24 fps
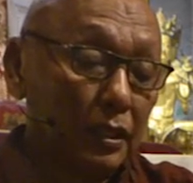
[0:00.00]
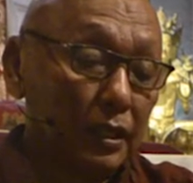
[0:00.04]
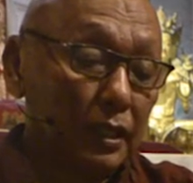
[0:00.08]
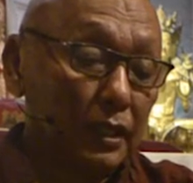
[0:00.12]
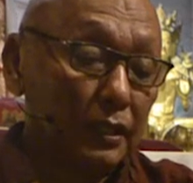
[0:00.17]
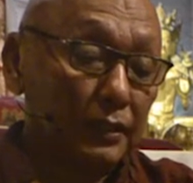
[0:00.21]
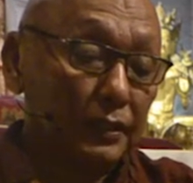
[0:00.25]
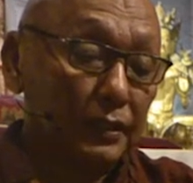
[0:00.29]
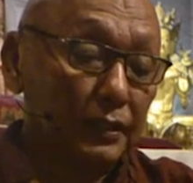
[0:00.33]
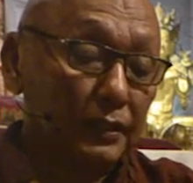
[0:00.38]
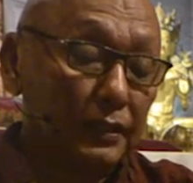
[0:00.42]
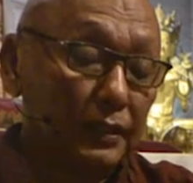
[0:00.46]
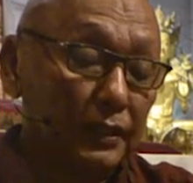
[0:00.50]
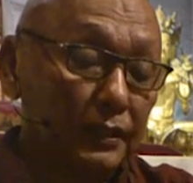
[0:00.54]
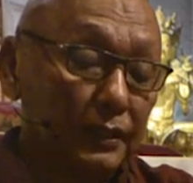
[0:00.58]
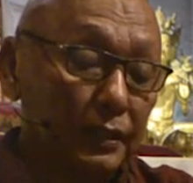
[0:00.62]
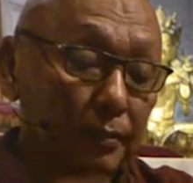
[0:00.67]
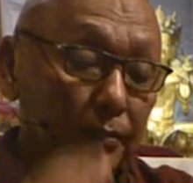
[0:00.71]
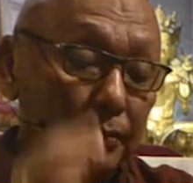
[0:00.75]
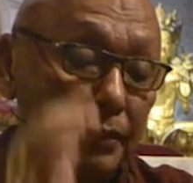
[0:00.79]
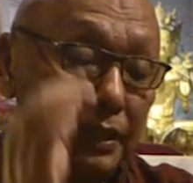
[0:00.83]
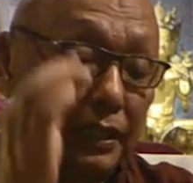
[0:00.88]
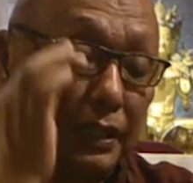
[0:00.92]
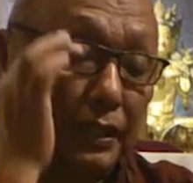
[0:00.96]
other than
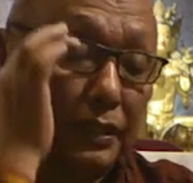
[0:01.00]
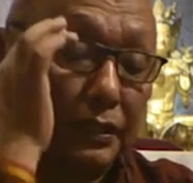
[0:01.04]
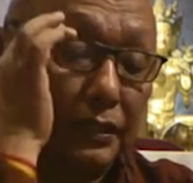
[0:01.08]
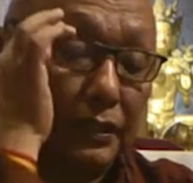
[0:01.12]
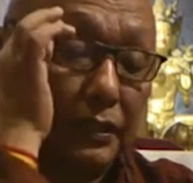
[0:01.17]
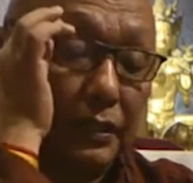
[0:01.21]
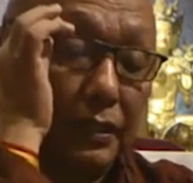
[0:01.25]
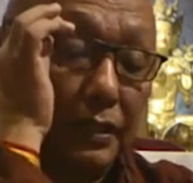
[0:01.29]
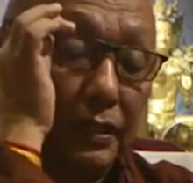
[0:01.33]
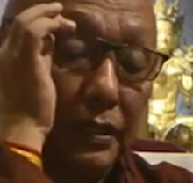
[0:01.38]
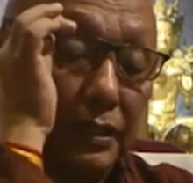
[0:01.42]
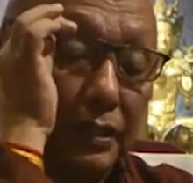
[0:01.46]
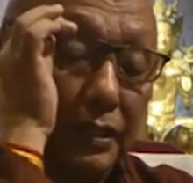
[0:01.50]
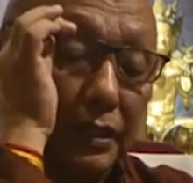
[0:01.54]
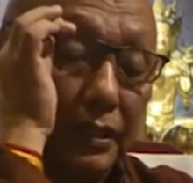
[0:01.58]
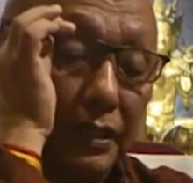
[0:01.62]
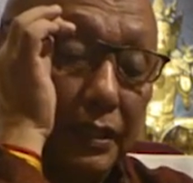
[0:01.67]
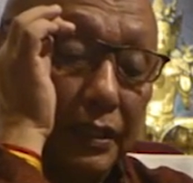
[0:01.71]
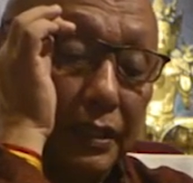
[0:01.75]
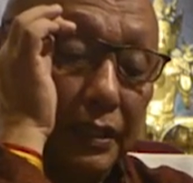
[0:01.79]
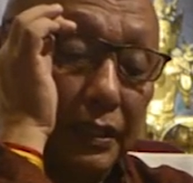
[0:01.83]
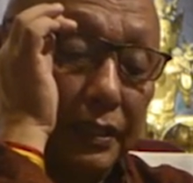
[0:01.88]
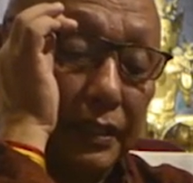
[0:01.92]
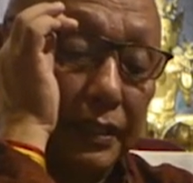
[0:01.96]
the mind.
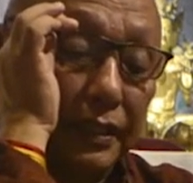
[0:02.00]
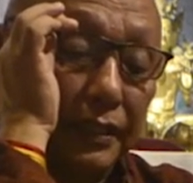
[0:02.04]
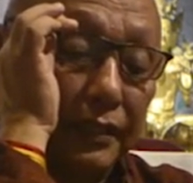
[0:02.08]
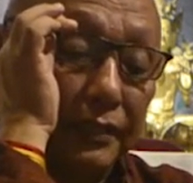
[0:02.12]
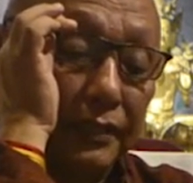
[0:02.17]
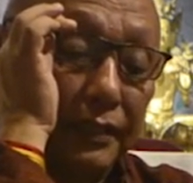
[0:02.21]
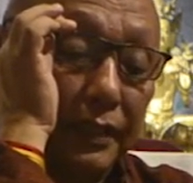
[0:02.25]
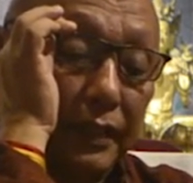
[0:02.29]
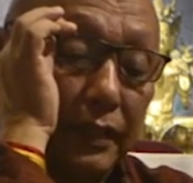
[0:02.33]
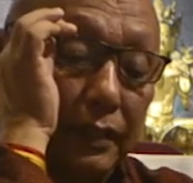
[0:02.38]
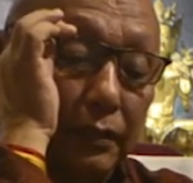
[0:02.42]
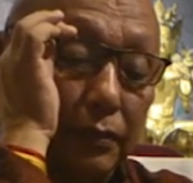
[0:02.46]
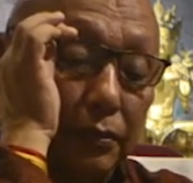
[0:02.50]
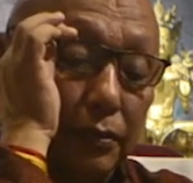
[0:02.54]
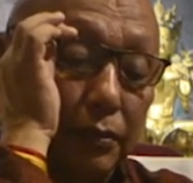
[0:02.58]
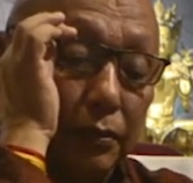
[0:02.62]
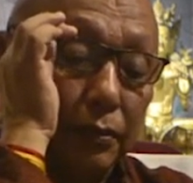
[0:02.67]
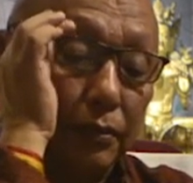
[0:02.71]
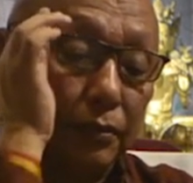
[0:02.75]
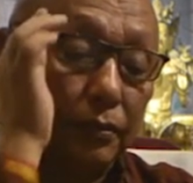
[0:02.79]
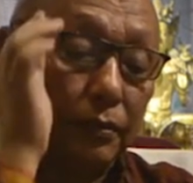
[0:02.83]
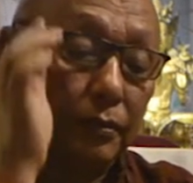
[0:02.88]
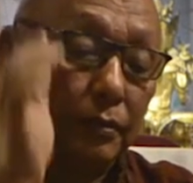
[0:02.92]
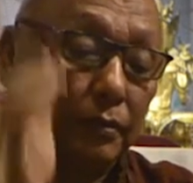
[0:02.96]
Yes,
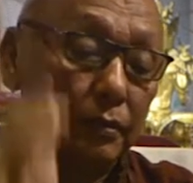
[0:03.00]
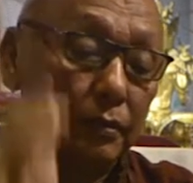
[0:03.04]
although